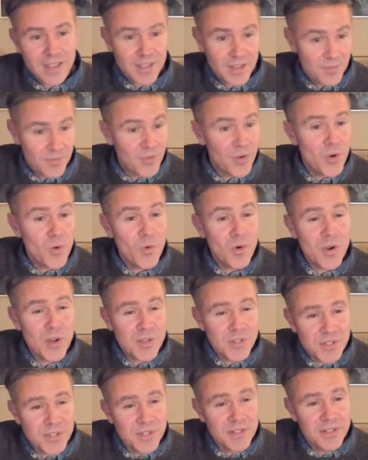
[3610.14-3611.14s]
if I
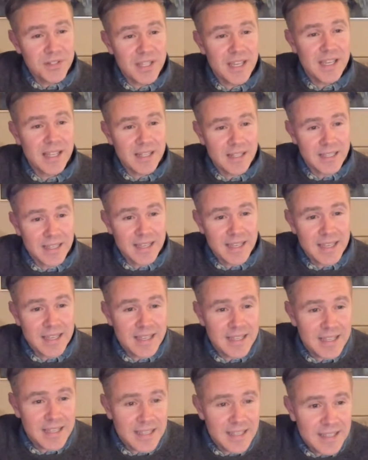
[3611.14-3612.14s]
was in
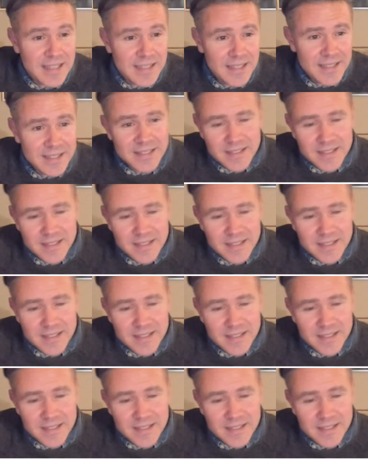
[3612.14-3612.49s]
LA.